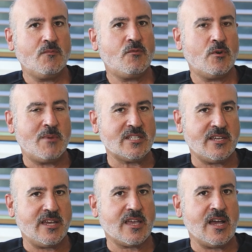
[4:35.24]

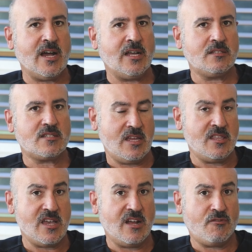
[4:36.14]
Formatk and
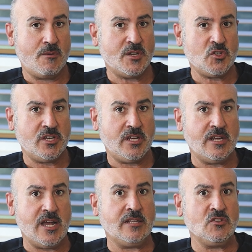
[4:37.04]
the Alpha
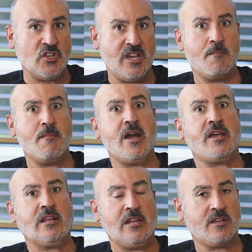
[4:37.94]
machine and share
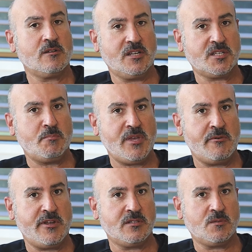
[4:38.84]
my clinical
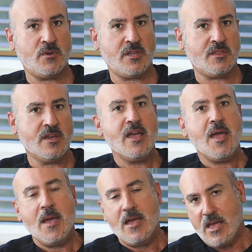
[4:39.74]
experience with
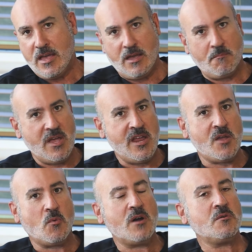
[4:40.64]

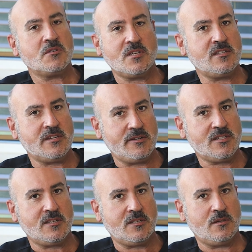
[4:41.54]
anyone who's
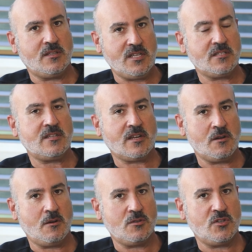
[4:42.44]
interested in this
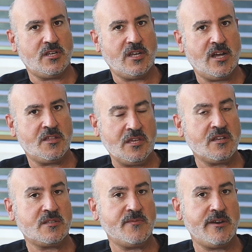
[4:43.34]
technology. I
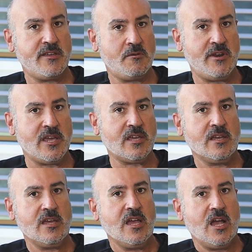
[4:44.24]
think it's very
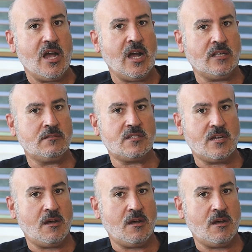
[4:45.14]
unique, and